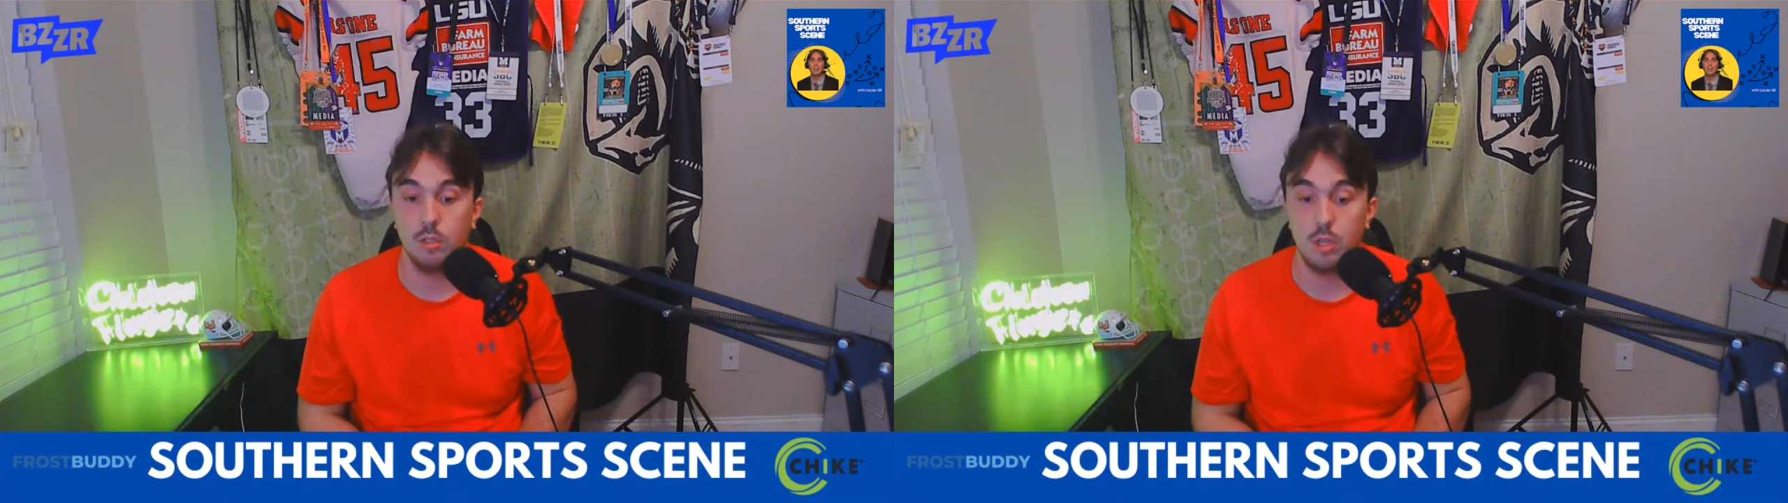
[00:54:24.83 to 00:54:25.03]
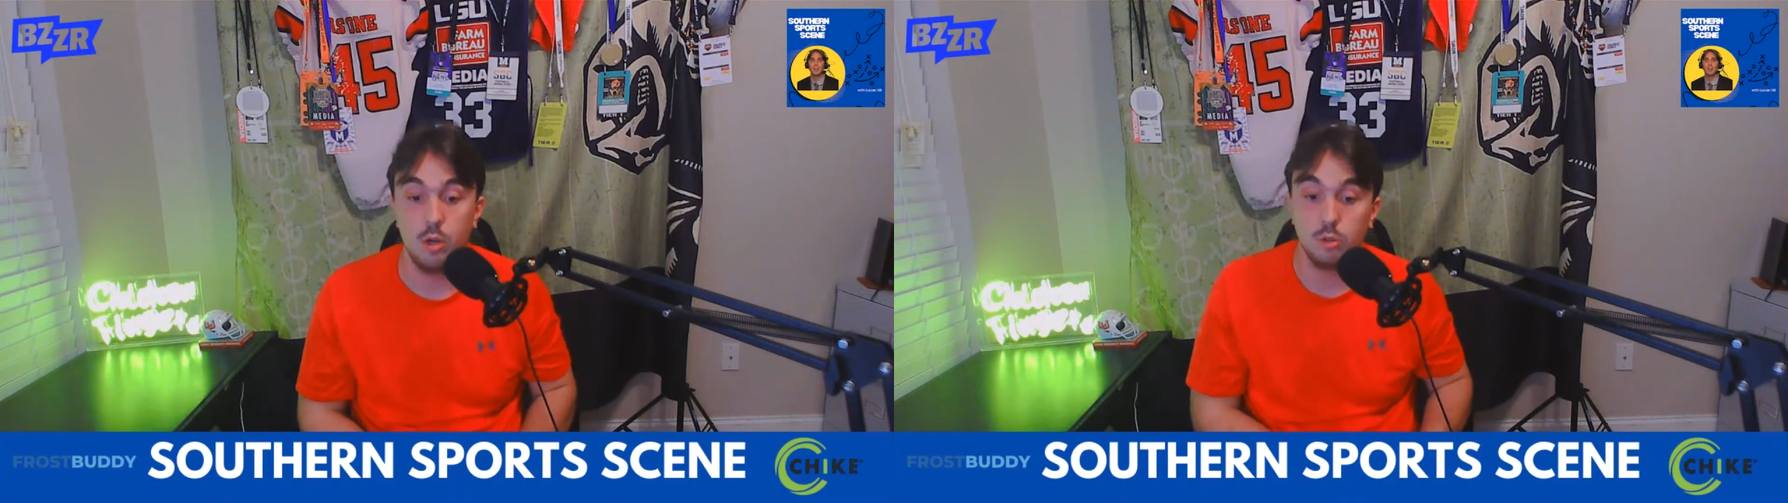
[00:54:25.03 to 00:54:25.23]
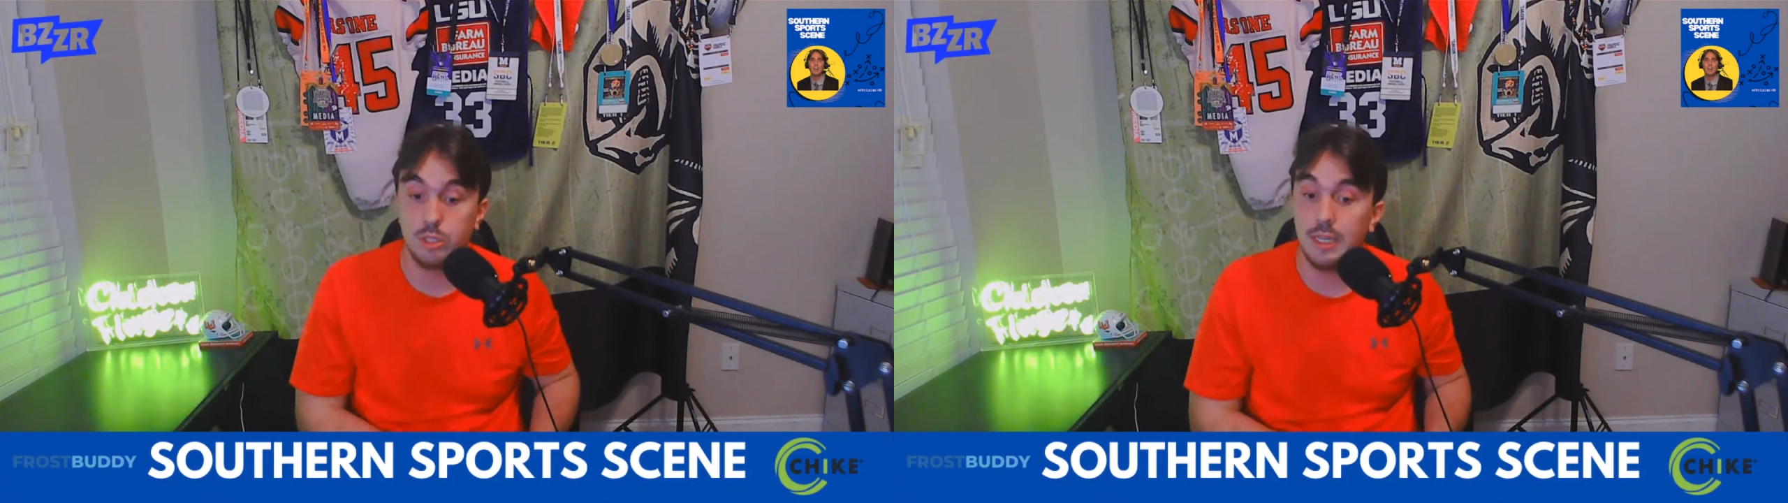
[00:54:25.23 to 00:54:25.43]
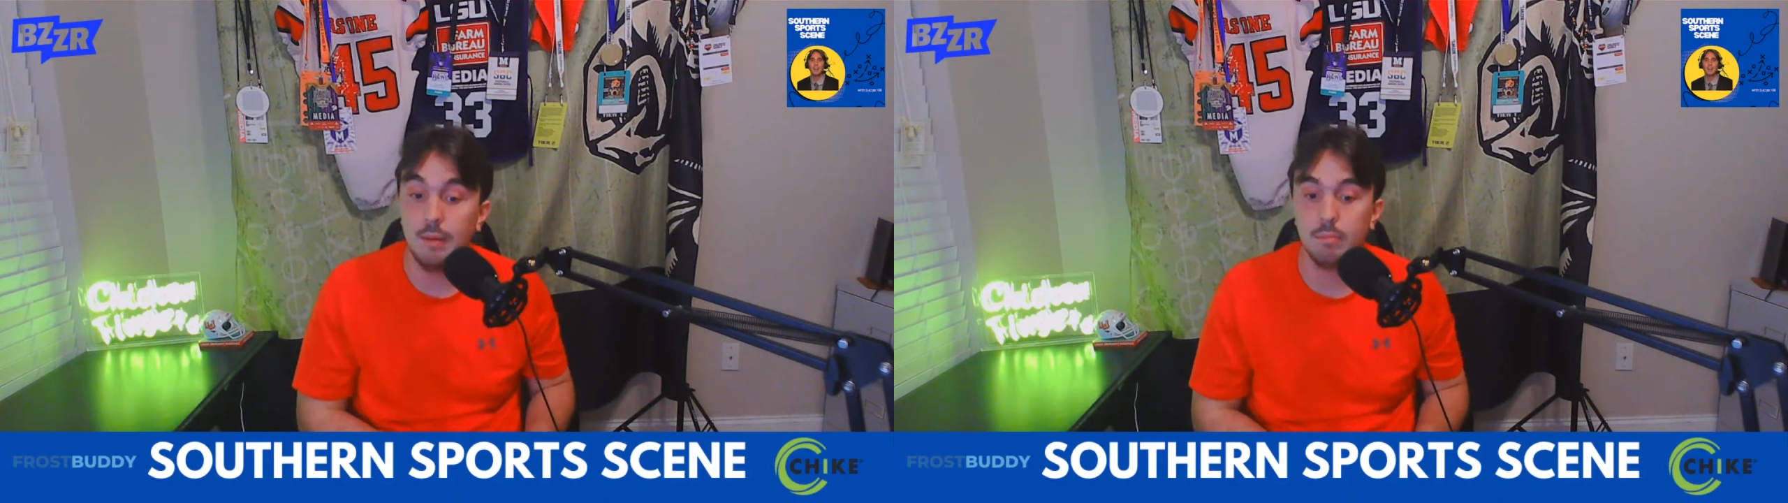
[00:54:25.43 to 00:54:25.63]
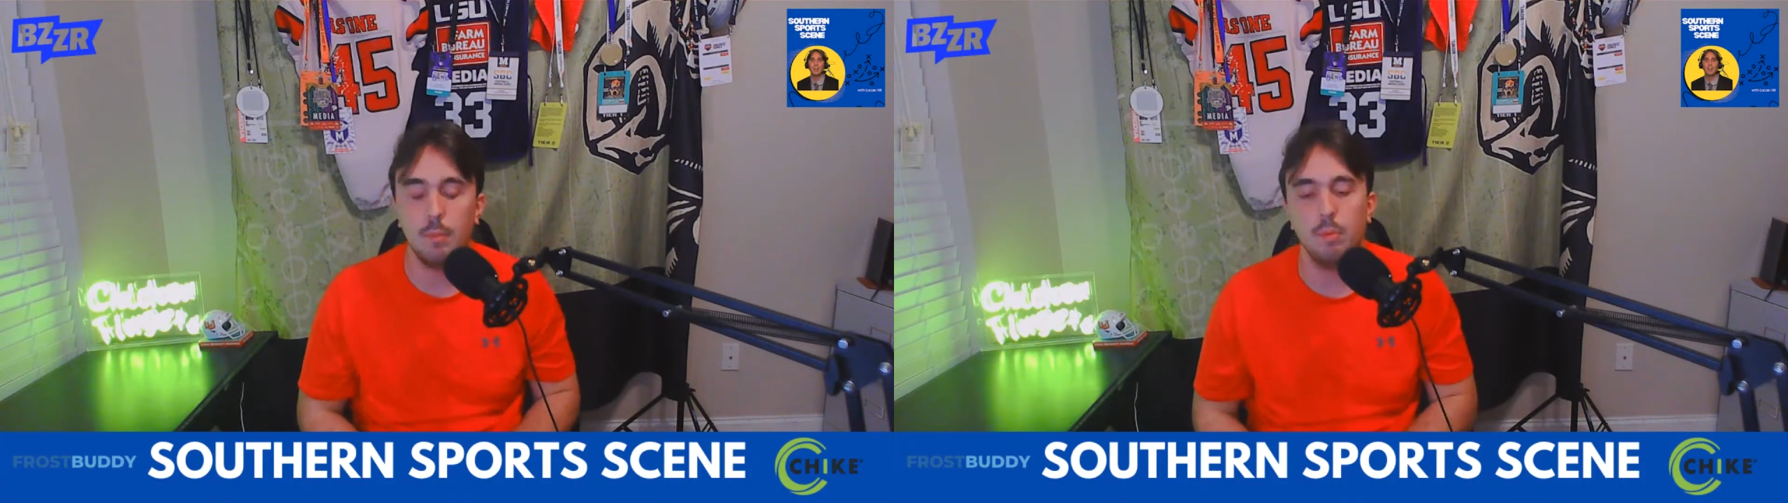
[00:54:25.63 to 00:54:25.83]
You don't see him
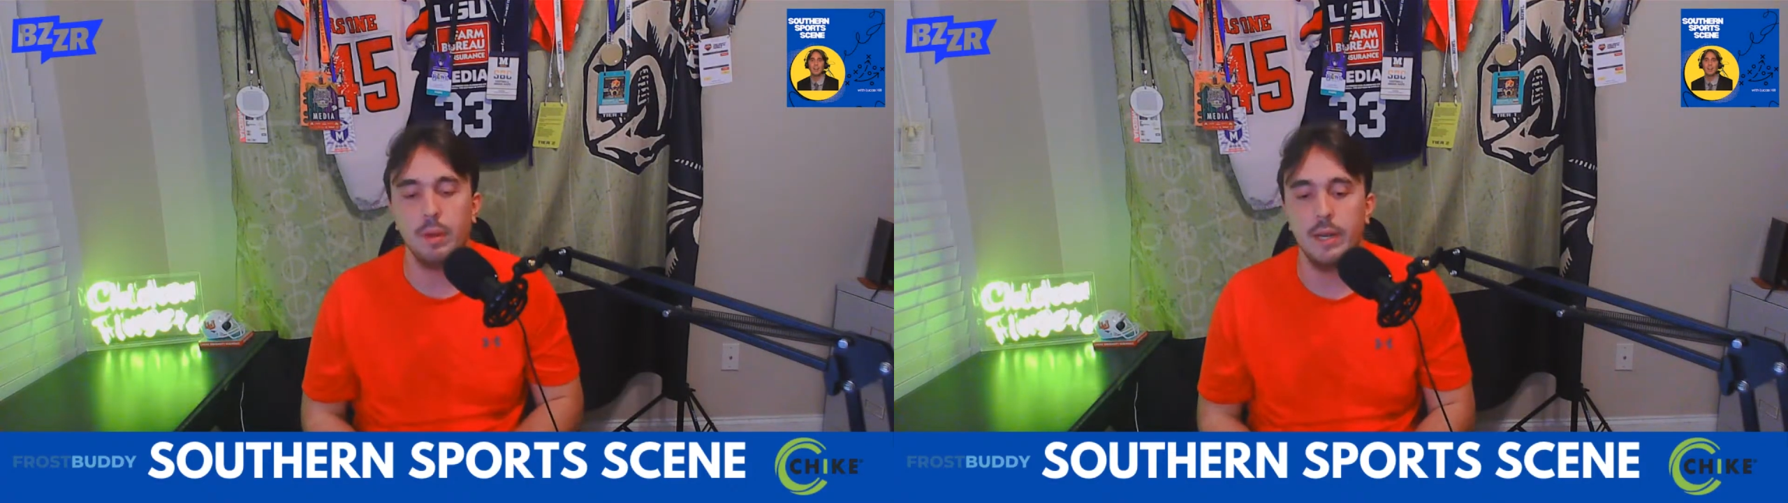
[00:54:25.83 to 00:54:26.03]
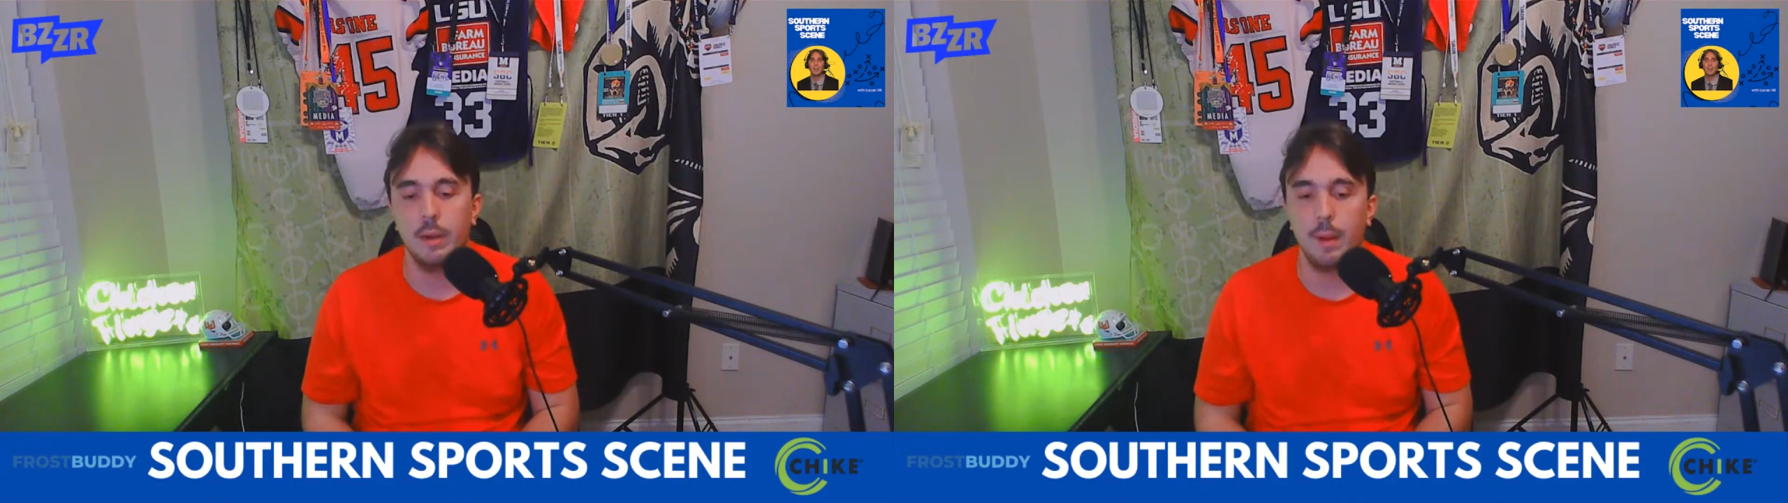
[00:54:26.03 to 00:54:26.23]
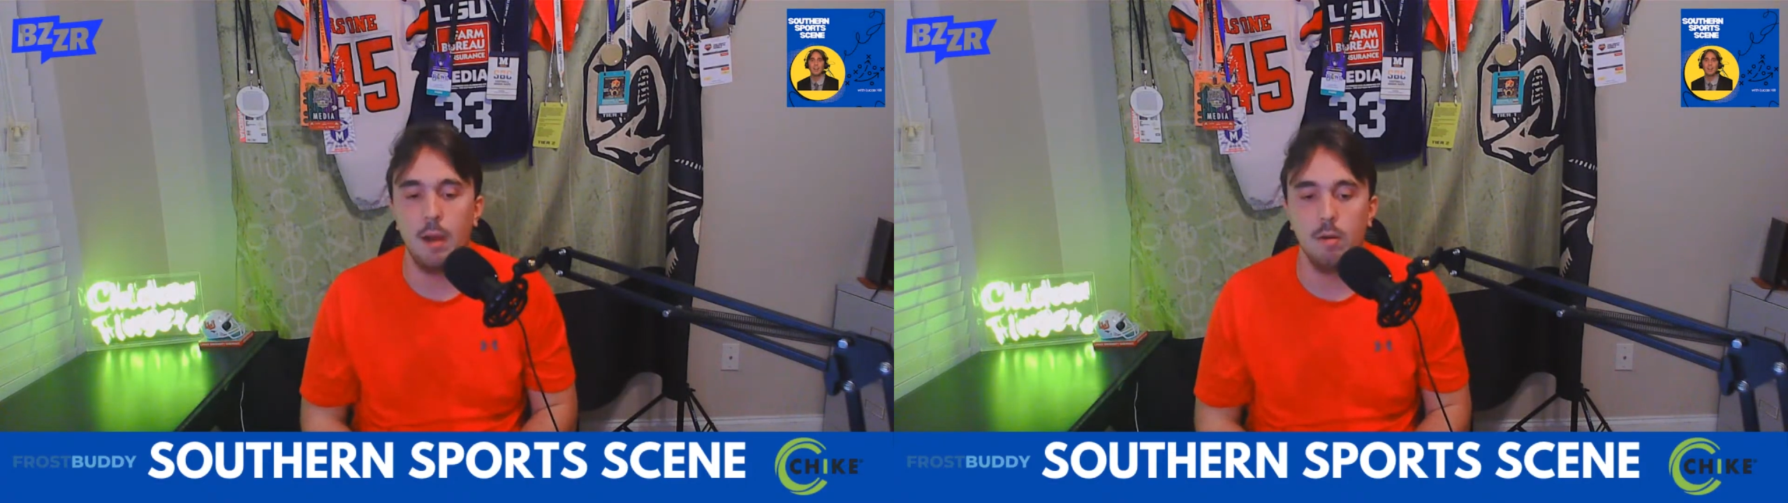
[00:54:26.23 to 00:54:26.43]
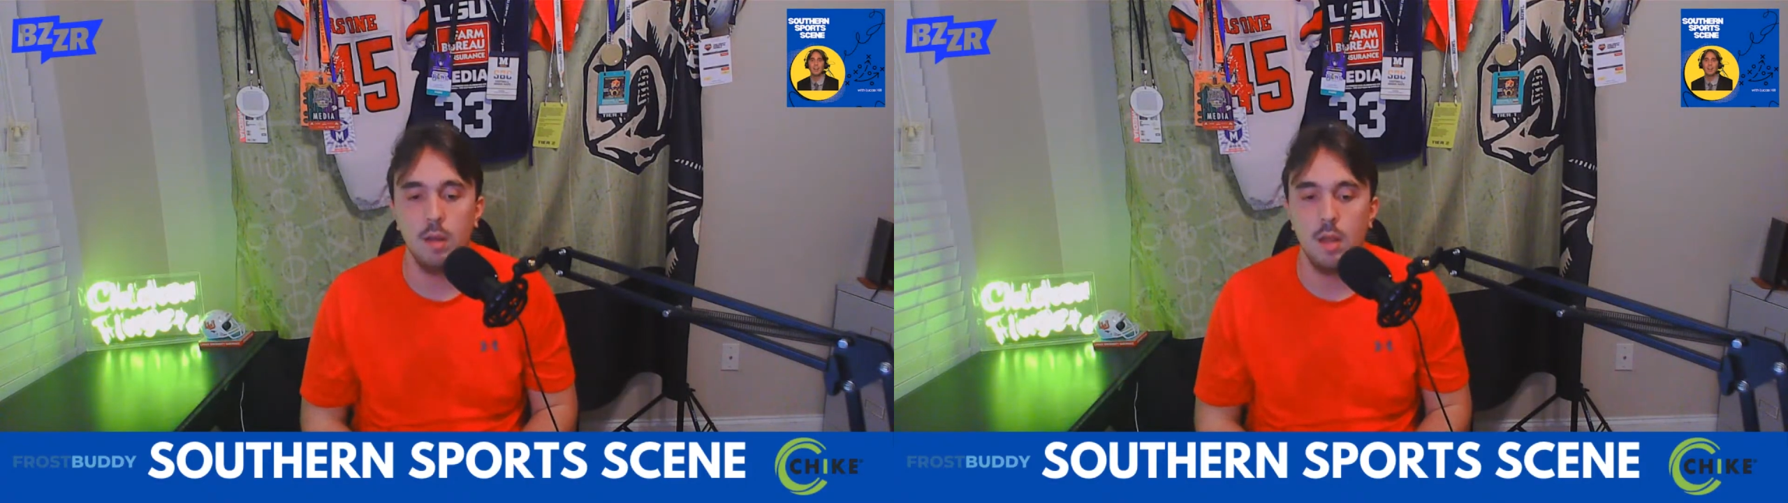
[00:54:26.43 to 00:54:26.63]
complaining about